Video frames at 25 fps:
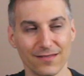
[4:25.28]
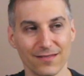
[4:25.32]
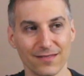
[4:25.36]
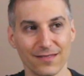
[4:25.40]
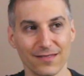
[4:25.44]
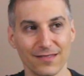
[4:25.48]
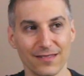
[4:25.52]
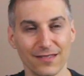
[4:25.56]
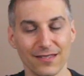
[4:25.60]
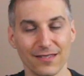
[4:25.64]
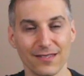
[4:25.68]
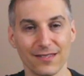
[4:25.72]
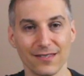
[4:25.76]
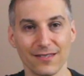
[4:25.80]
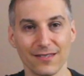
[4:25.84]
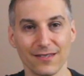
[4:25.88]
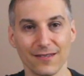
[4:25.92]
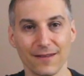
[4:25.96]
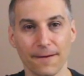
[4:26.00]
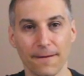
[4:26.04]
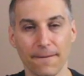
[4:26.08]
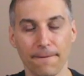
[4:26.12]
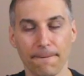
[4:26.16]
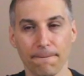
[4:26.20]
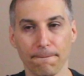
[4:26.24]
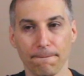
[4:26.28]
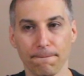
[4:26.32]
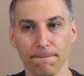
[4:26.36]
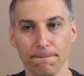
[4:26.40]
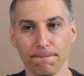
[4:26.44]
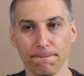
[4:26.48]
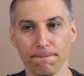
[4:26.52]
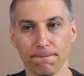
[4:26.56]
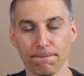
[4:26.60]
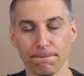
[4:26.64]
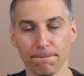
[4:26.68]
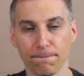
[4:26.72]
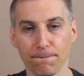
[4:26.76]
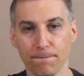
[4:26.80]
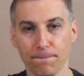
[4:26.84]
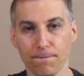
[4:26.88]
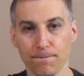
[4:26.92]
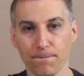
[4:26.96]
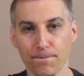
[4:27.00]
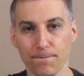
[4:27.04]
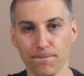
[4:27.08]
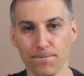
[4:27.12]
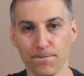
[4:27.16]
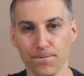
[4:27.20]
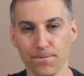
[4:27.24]

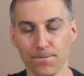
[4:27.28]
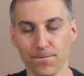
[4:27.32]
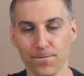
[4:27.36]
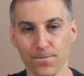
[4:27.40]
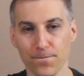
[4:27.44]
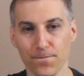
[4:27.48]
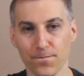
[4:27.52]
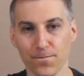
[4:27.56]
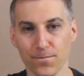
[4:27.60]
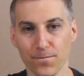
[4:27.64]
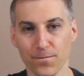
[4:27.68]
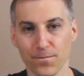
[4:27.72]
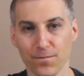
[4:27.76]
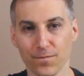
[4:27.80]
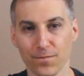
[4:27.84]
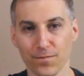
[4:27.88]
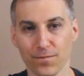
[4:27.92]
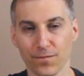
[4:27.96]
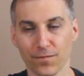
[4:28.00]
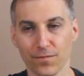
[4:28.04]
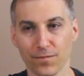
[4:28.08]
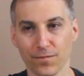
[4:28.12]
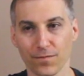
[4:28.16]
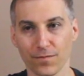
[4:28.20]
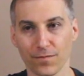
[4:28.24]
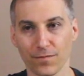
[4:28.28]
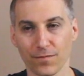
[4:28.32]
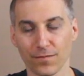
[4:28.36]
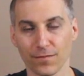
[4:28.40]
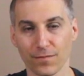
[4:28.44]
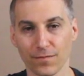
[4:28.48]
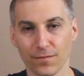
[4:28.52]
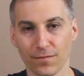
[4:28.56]
The person shown says nothing.